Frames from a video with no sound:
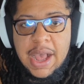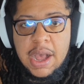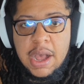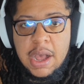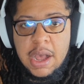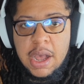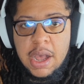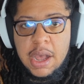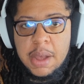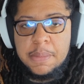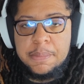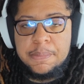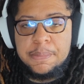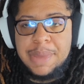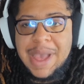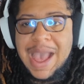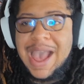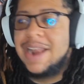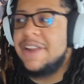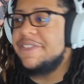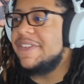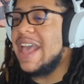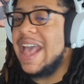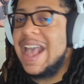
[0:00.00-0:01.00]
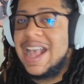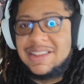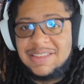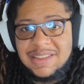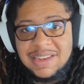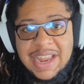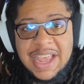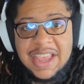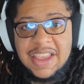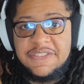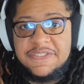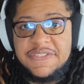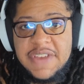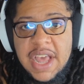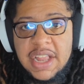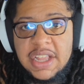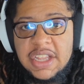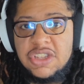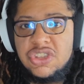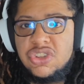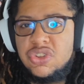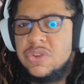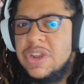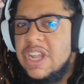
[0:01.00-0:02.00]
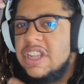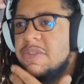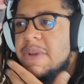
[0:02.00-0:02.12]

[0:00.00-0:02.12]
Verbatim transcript: uh, bat of acid that he fell into.